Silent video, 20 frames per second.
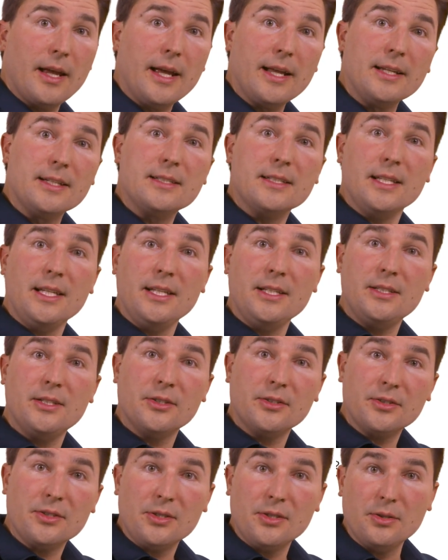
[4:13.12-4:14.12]
and it's
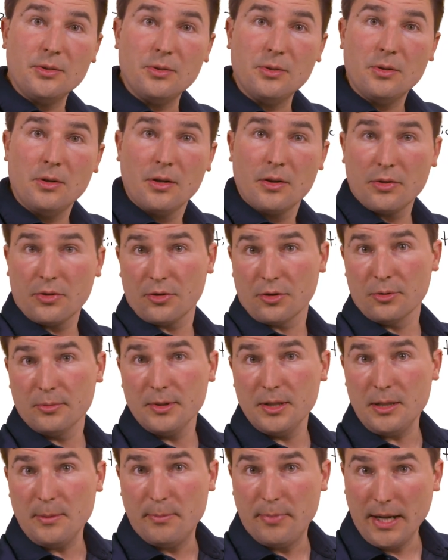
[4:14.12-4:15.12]
easier to
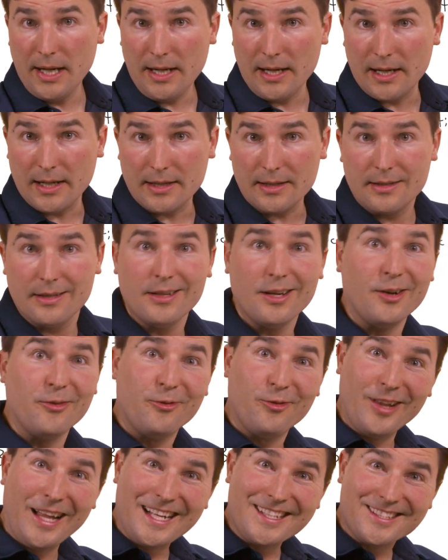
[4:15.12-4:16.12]
thermally bond a
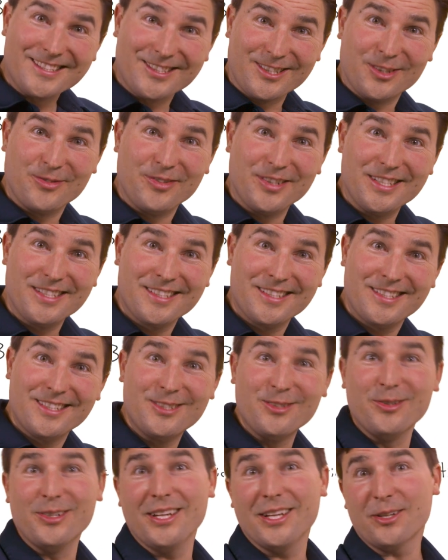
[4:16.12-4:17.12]
flat surface
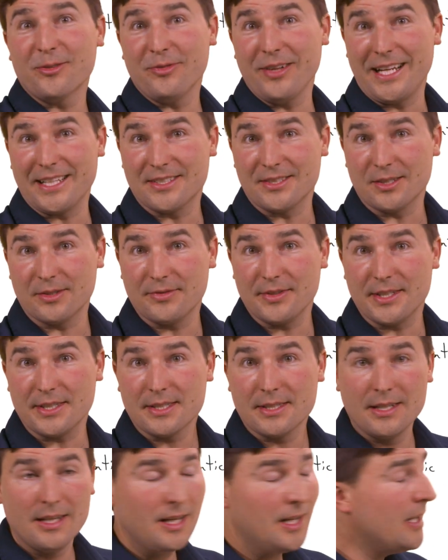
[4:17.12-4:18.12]
to another flat
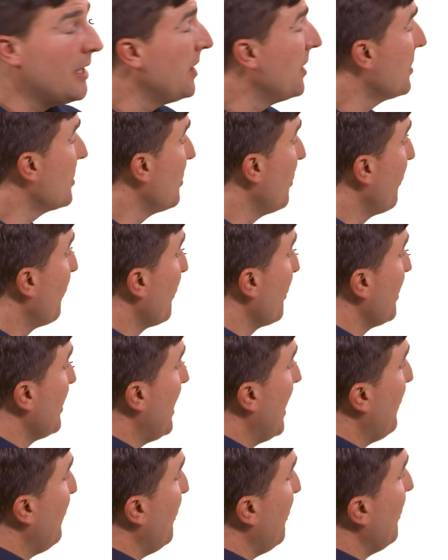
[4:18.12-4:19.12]
surface. So for
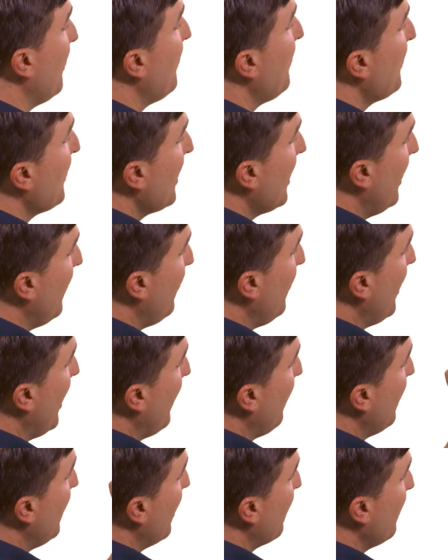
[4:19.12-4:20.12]
example, if you
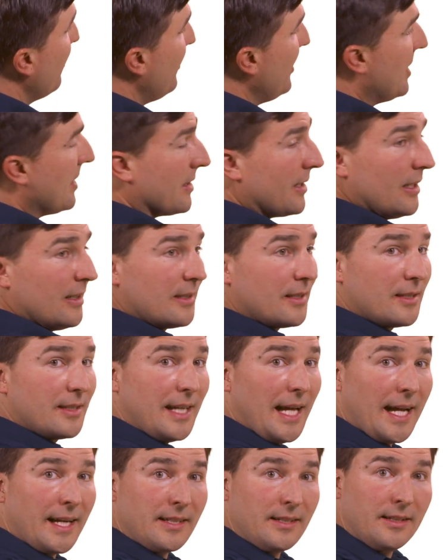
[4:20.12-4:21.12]
have a number of these cells
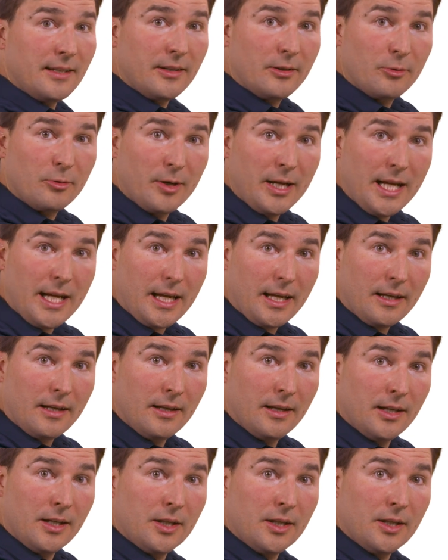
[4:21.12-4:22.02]
stacked in an array,